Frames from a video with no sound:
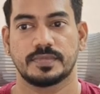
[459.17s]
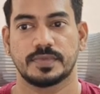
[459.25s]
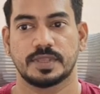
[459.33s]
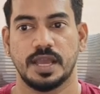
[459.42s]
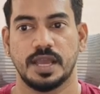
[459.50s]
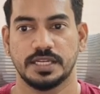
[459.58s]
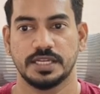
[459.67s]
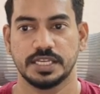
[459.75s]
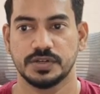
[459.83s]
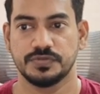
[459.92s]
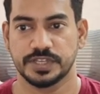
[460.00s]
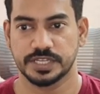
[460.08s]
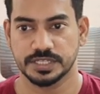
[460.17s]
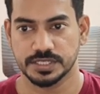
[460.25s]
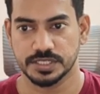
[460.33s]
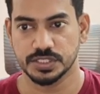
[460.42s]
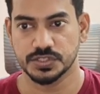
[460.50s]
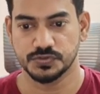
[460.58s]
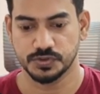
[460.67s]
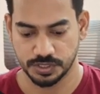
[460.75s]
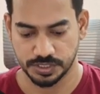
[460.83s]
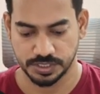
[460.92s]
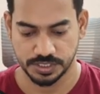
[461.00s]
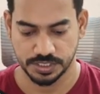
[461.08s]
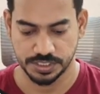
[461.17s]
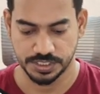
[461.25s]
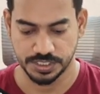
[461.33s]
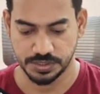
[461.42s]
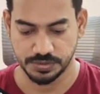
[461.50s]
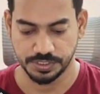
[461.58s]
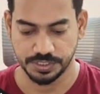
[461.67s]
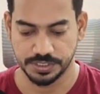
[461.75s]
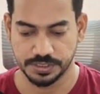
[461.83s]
And here we can search for JUnit.